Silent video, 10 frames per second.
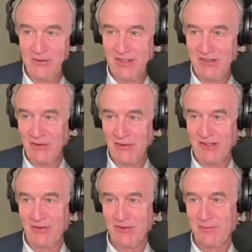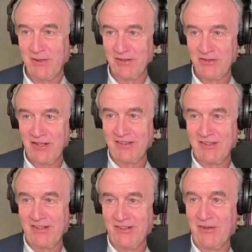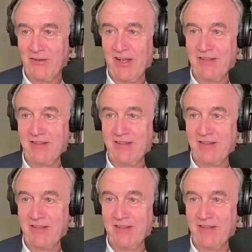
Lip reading: I was ignoring you as a middle child. I didn't mean